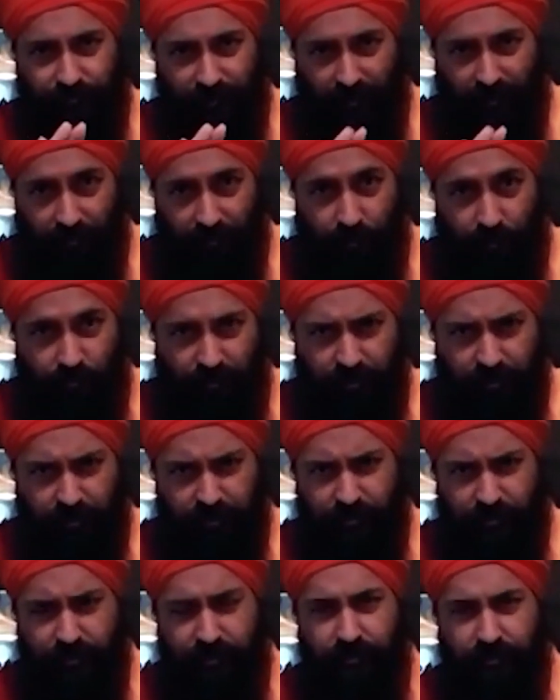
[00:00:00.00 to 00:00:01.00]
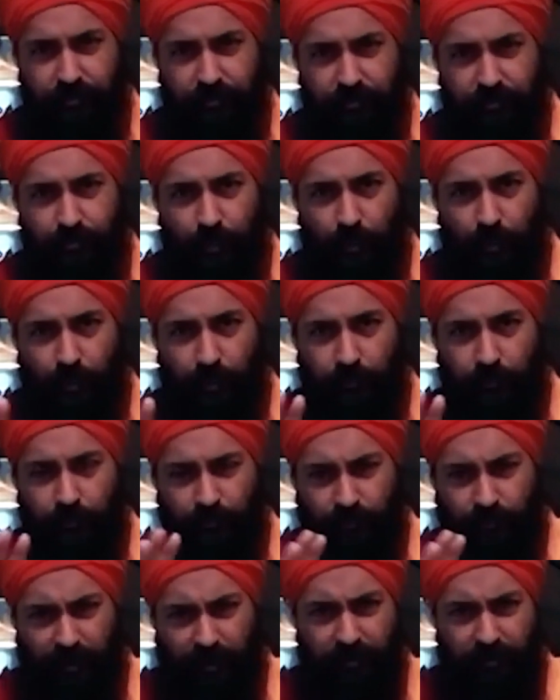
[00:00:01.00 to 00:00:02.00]
Our words,
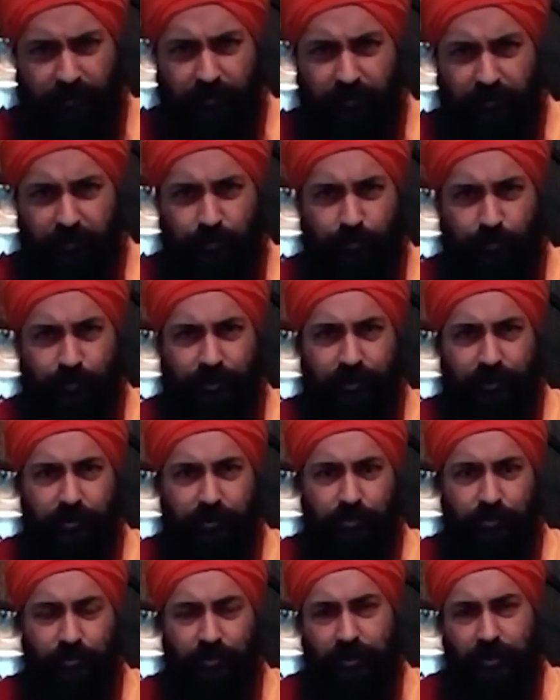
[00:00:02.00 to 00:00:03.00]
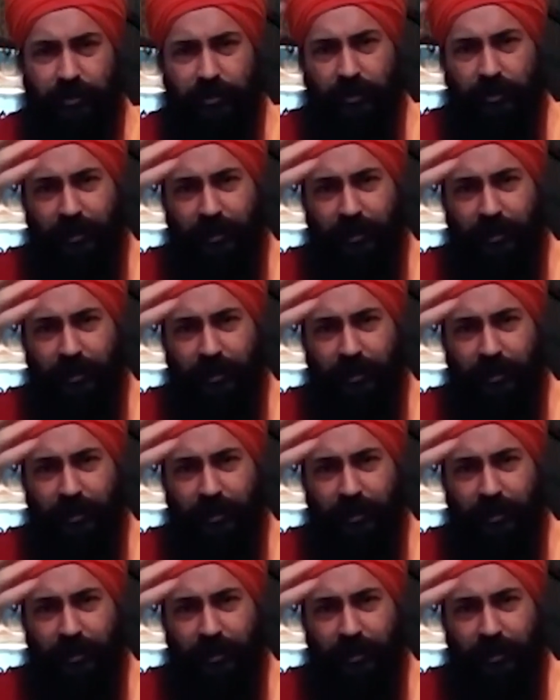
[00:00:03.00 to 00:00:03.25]
whatever we do in this world